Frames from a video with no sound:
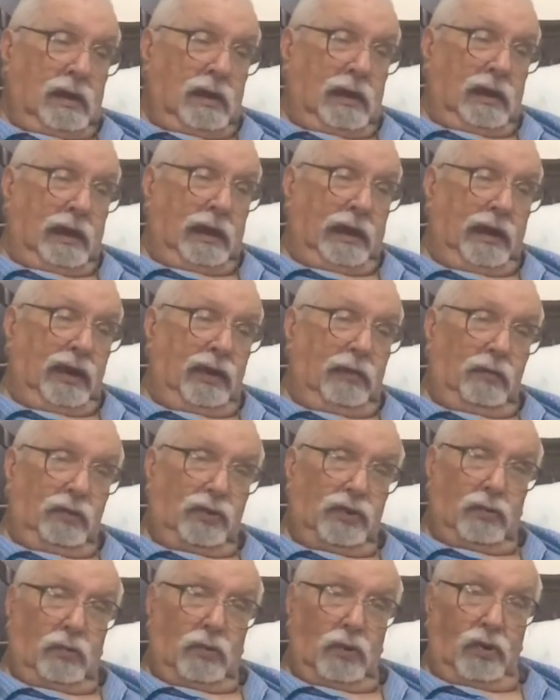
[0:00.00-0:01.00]
And it was
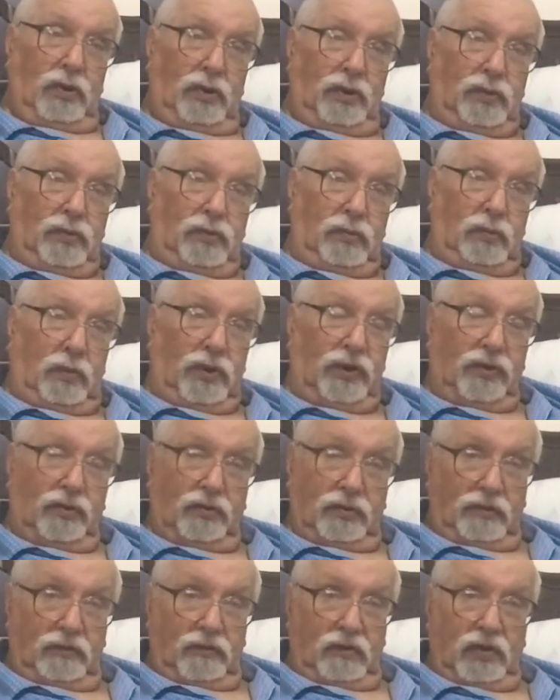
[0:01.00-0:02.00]
the worst winter
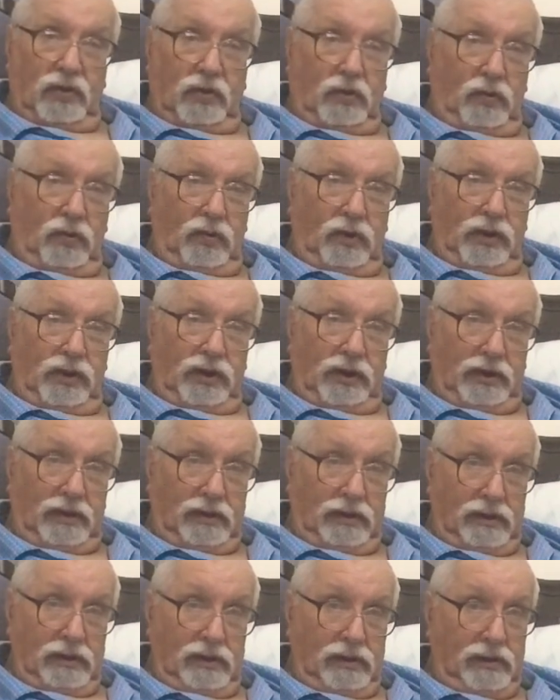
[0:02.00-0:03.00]
in recorded
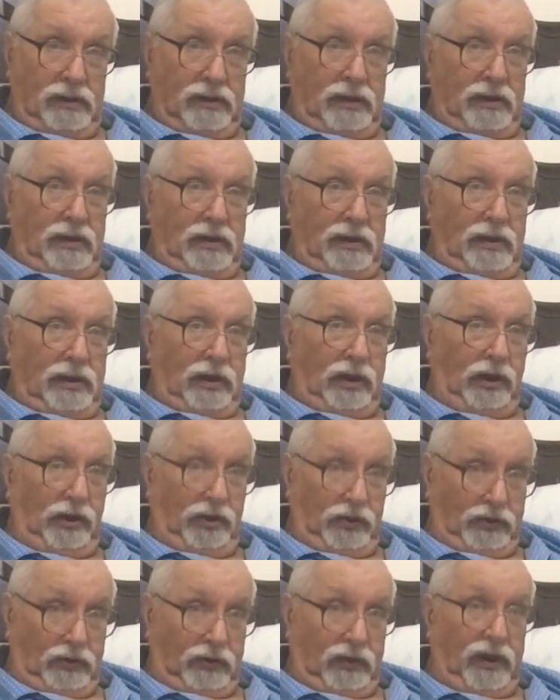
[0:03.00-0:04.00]

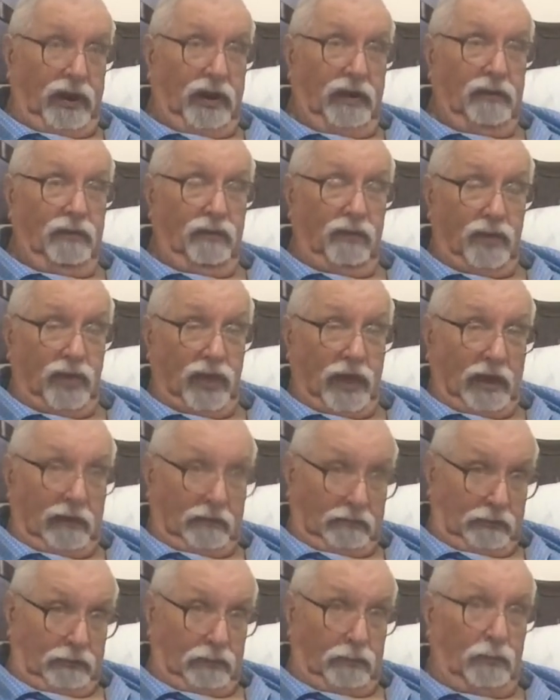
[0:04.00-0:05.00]
history for that
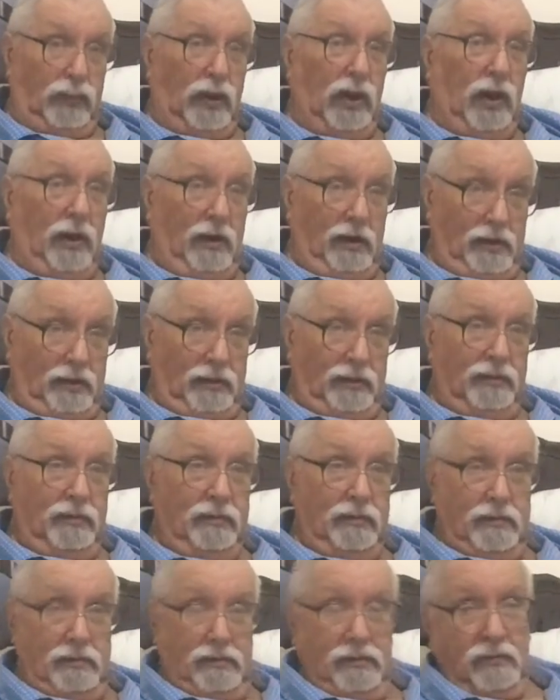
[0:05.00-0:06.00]
part
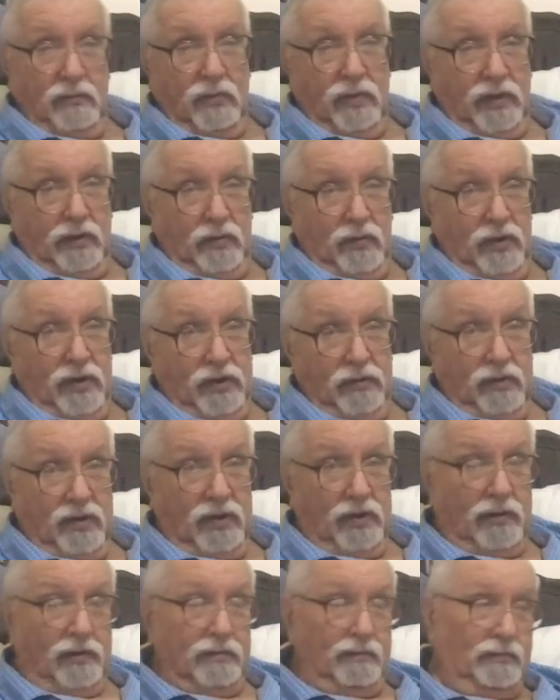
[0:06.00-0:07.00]
where we
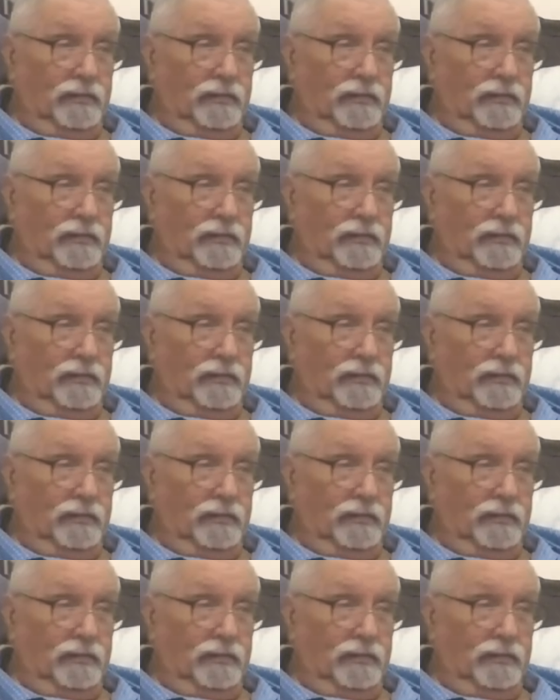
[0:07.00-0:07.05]
were.